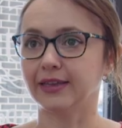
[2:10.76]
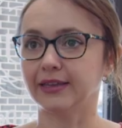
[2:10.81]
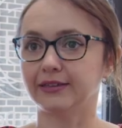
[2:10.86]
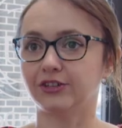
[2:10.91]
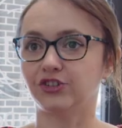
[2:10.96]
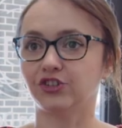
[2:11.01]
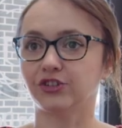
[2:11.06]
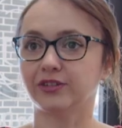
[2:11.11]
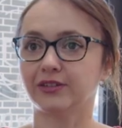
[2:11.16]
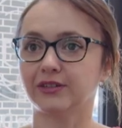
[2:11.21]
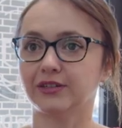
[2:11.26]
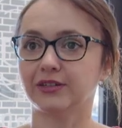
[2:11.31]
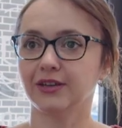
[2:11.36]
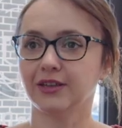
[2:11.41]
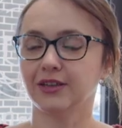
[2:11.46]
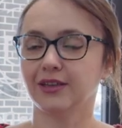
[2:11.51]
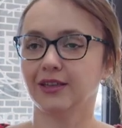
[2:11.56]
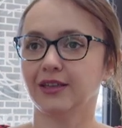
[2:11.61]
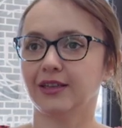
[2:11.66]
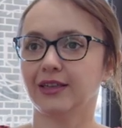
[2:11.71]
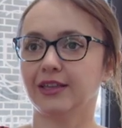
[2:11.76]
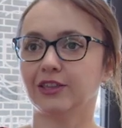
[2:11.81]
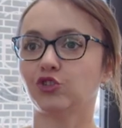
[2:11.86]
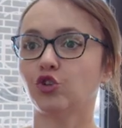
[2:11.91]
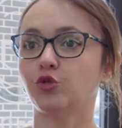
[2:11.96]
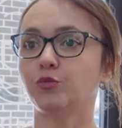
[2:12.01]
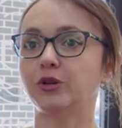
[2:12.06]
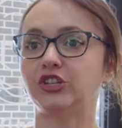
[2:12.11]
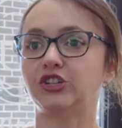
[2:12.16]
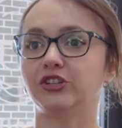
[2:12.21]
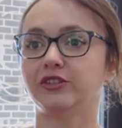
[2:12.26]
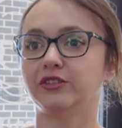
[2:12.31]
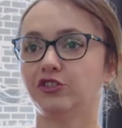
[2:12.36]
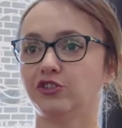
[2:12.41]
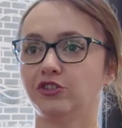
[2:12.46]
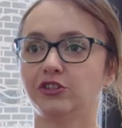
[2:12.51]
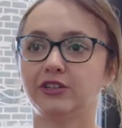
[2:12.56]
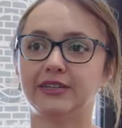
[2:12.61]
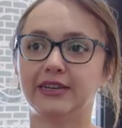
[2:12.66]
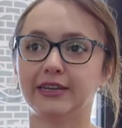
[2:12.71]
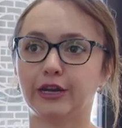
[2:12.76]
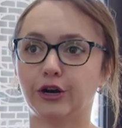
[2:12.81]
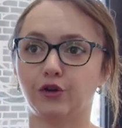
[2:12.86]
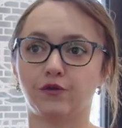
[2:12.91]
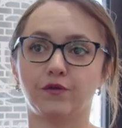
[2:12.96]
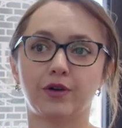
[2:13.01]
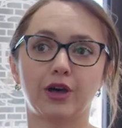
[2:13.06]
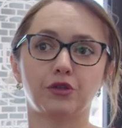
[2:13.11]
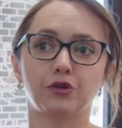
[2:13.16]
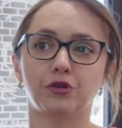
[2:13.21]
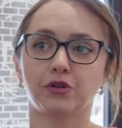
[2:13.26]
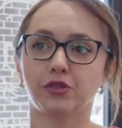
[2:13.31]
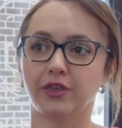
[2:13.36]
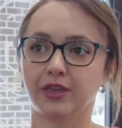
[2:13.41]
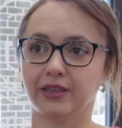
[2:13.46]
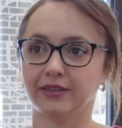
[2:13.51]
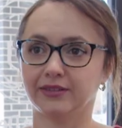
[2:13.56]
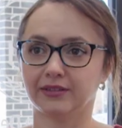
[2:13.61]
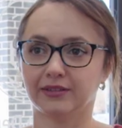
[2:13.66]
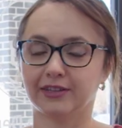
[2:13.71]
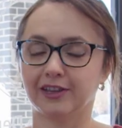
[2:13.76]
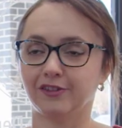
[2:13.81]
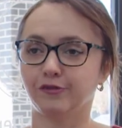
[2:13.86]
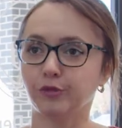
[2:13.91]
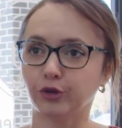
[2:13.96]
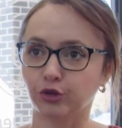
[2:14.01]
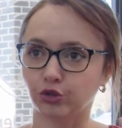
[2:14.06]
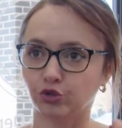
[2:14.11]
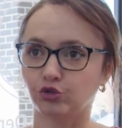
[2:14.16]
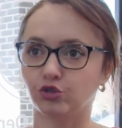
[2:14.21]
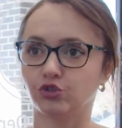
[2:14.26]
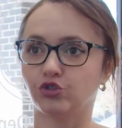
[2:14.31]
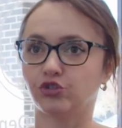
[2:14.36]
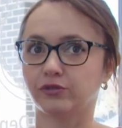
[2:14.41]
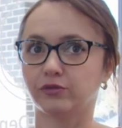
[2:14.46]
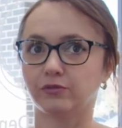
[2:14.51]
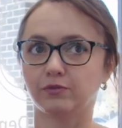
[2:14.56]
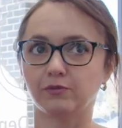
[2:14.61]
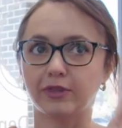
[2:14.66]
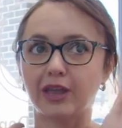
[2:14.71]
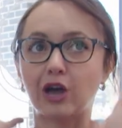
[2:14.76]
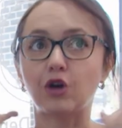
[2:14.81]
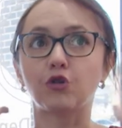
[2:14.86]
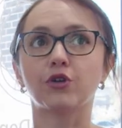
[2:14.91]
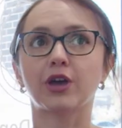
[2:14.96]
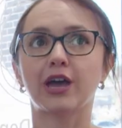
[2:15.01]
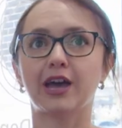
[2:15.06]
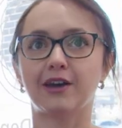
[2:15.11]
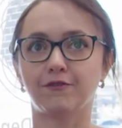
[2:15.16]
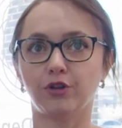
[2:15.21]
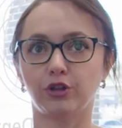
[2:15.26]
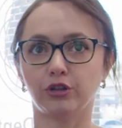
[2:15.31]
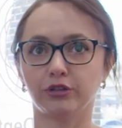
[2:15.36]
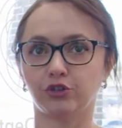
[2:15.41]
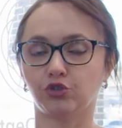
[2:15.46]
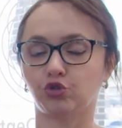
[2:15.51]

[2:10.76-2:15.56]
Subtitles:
Those things were definitely overwhelming at first,